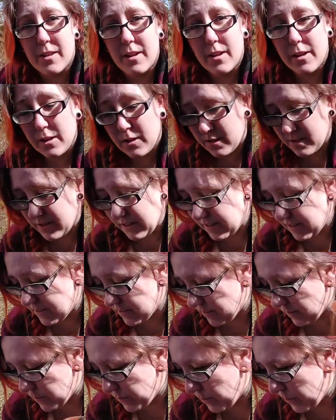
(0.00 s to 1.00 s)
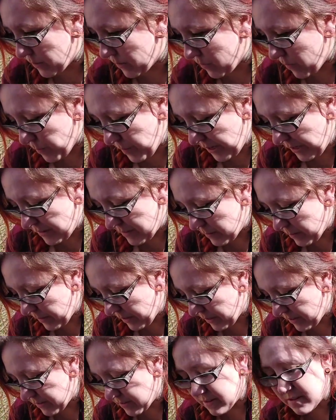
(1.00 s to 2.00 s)
I like decent sized pots for beans
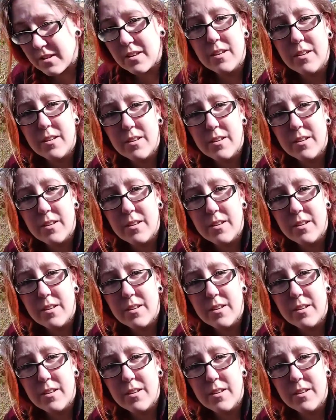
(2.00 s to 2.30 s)
because